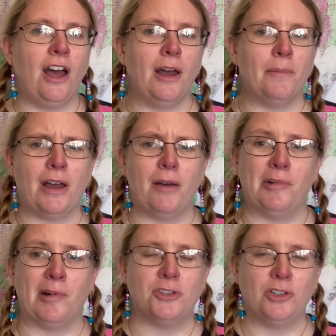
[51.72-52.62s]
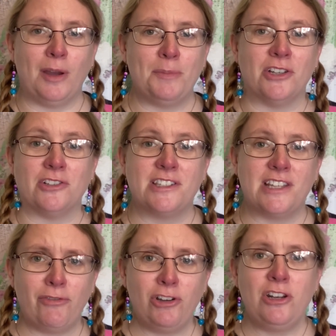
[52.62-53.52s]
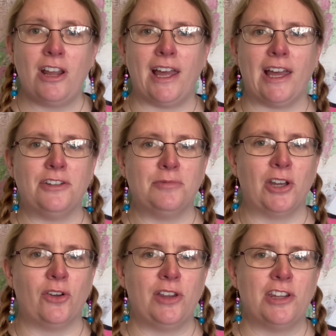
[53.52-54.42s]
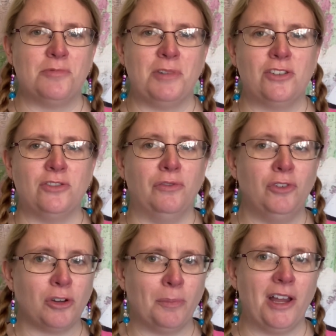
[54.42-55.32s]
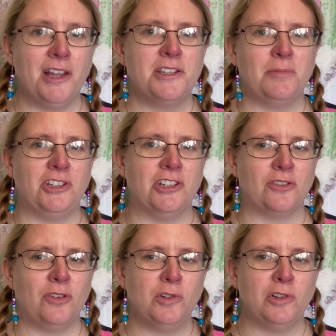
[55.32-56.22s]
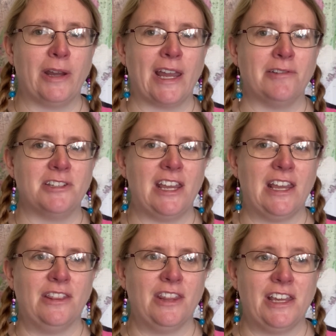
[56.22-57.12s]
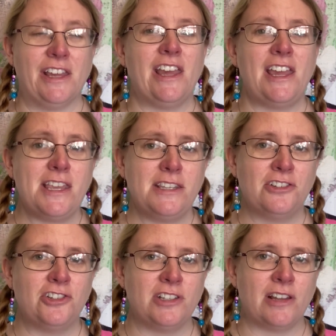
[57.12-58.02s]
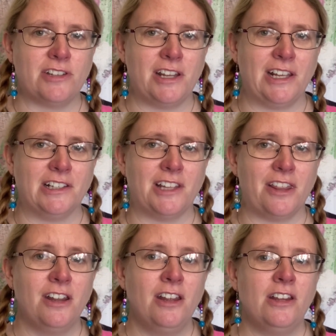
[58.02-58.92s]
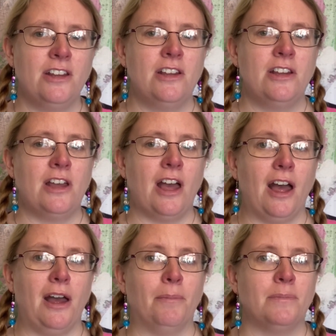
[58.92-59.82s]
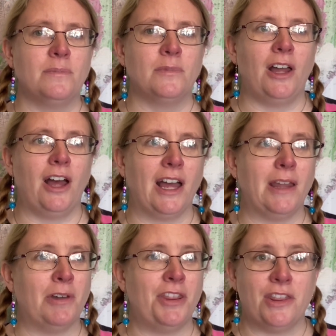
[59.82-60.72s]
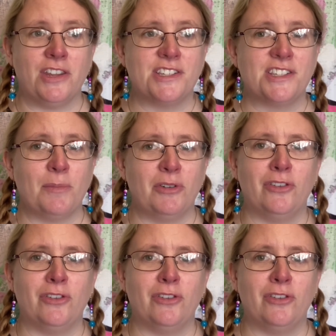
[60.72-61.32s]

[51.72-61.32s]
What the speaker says: We're up to episode 7 and we're going this week to Vök Baths, which is all the way out in the east, just outside Iceland. I went there this summer